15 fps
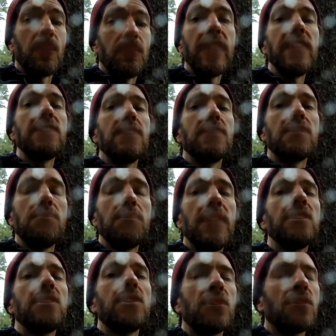facing some
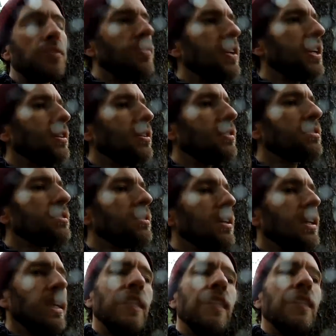internal fears,
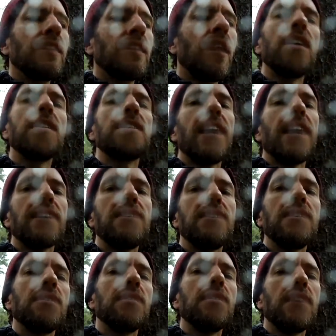
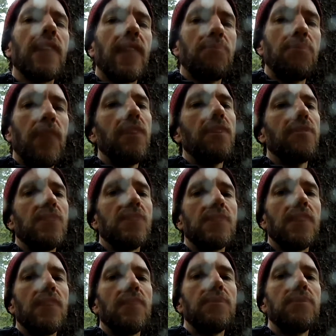contacting that part of
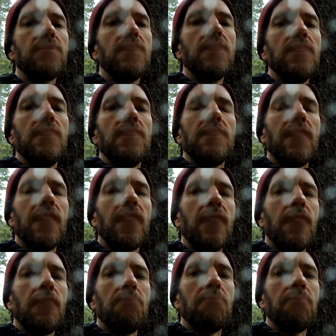yourself
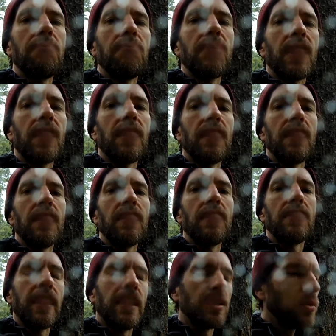
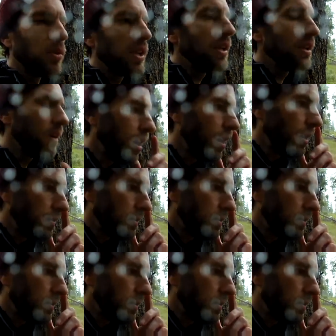that is within all